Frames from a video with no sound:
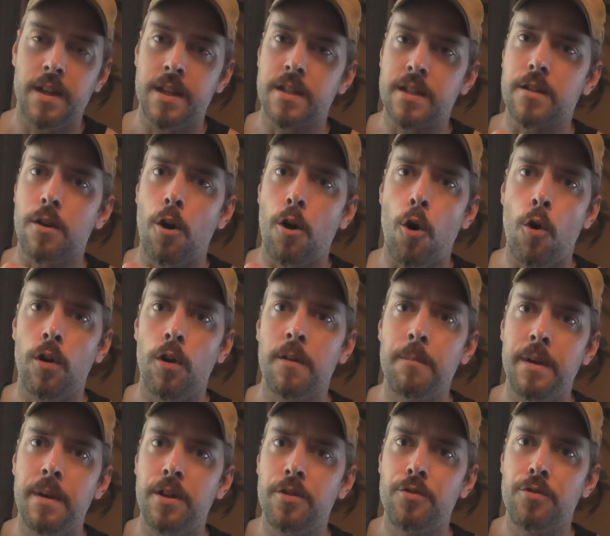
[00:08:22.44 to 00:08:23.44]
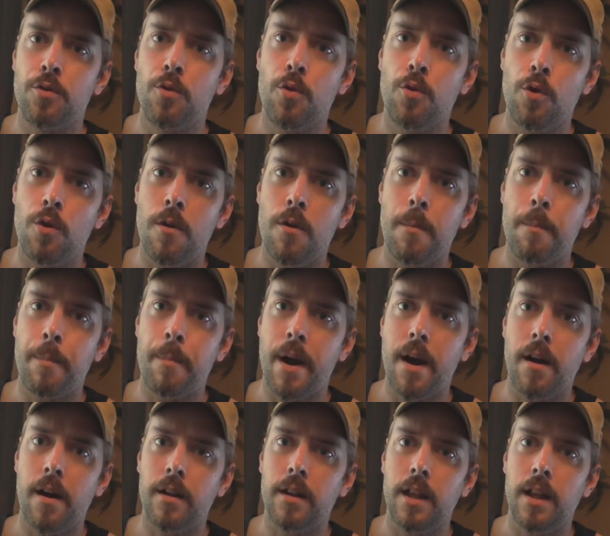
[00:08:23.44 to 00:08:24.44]
this will only be dual
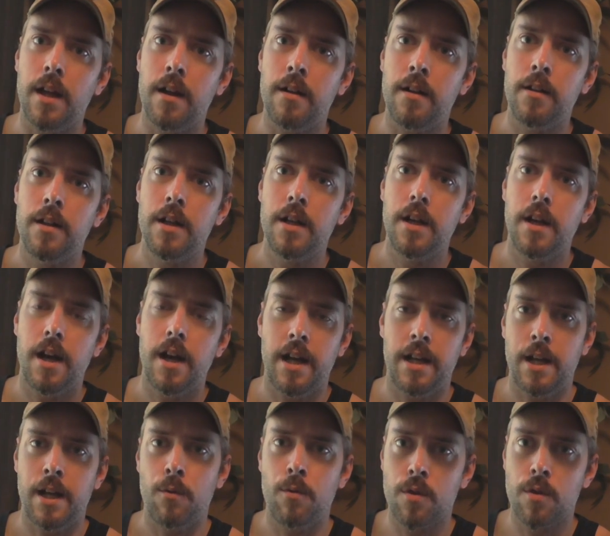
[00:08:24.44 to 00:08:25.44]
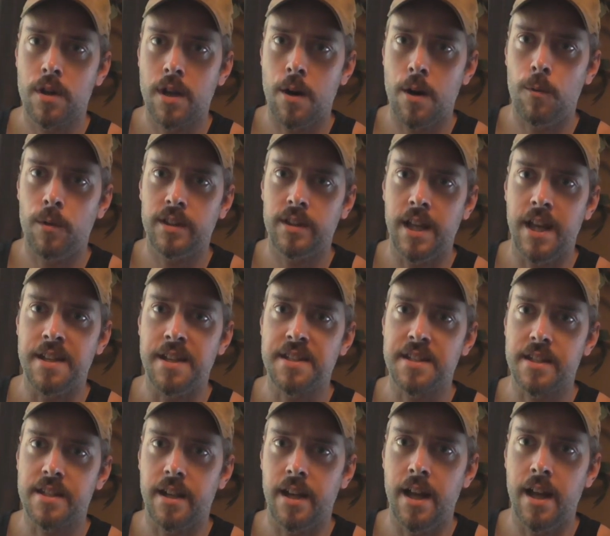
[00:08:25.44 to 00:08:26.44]
parallel, and it will come with a
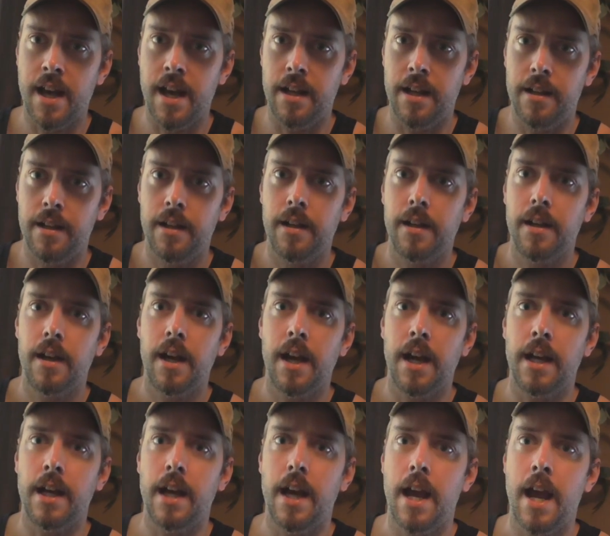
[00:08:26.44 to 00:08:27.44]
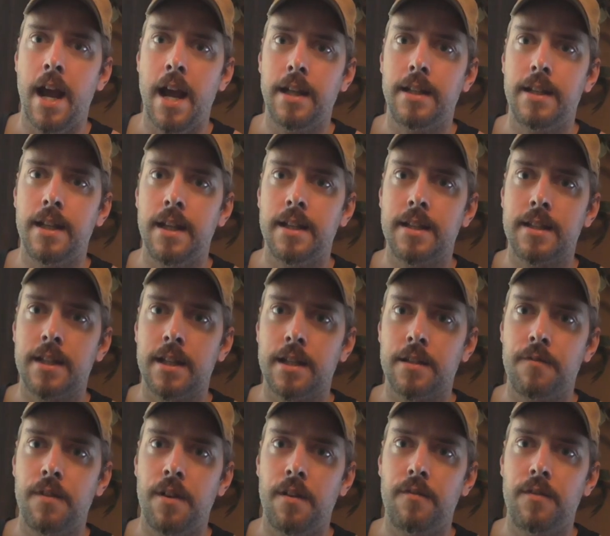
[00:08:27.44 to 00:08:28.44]
sled, a
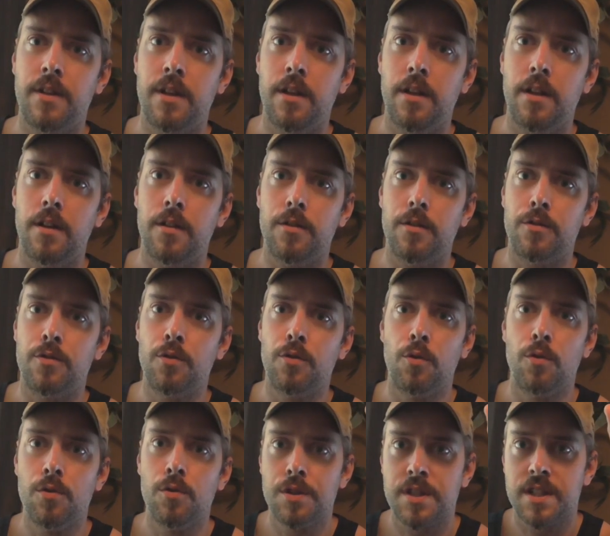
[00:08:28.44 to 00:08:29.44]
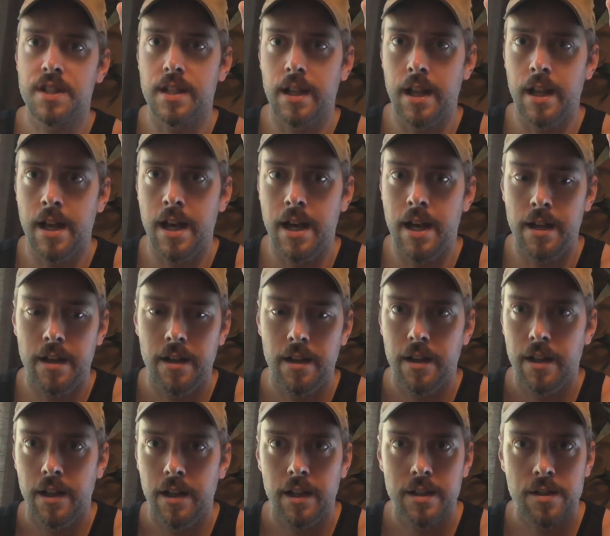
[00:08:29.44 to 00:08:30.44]
18650 dual sled.
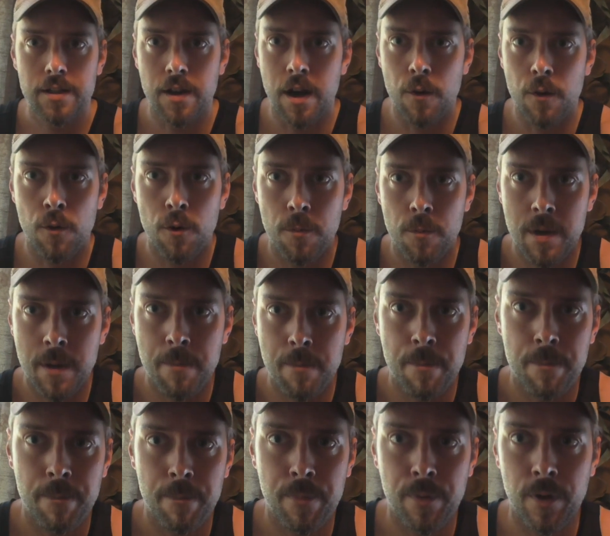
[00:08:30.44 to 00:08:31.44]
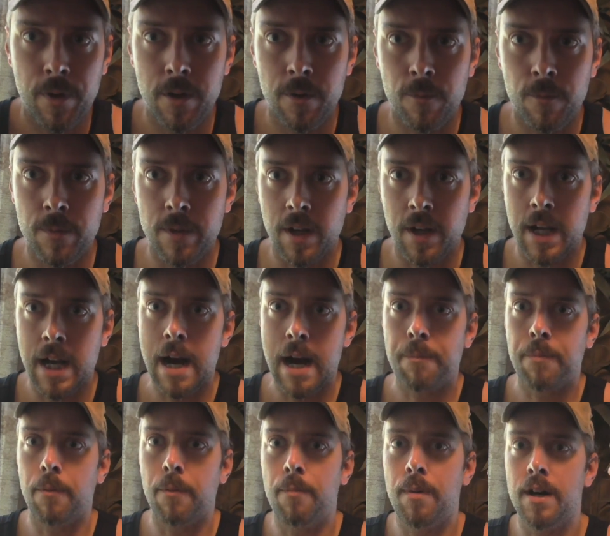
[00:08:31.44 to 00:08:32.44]
So I won't be putting them the
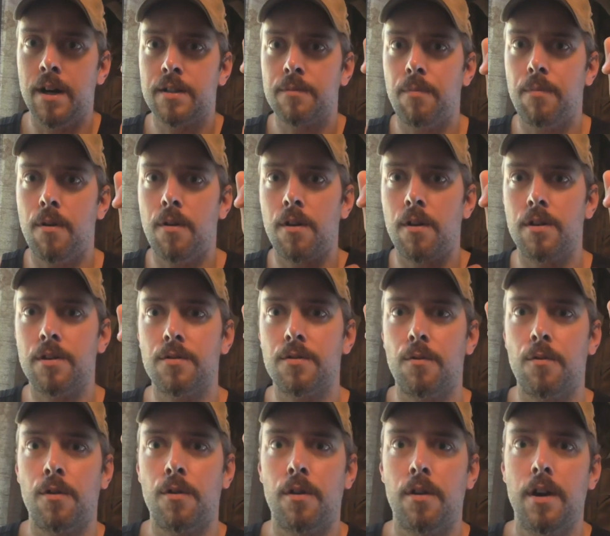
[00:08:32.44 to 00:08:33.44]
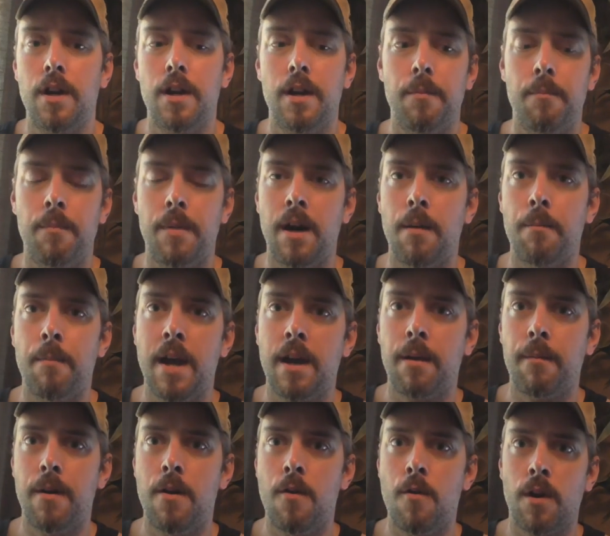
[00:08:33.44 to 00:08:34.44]
copper bus bars or
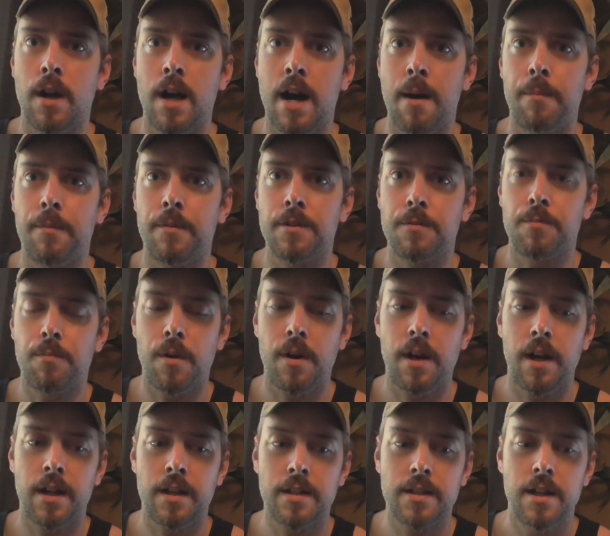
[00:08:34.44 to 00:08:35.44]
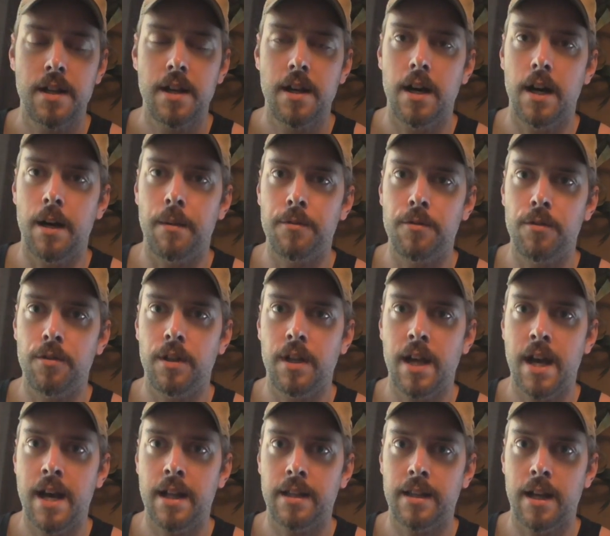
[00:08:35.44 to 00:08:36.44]
making my own copper springs. I'm doing
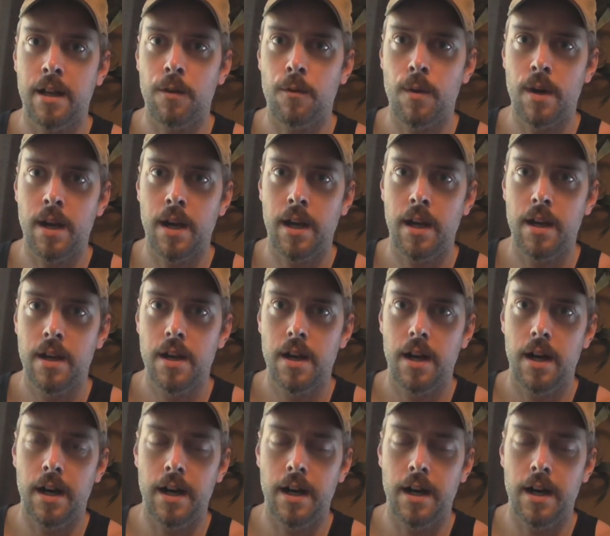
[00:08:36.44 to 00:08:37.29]
that way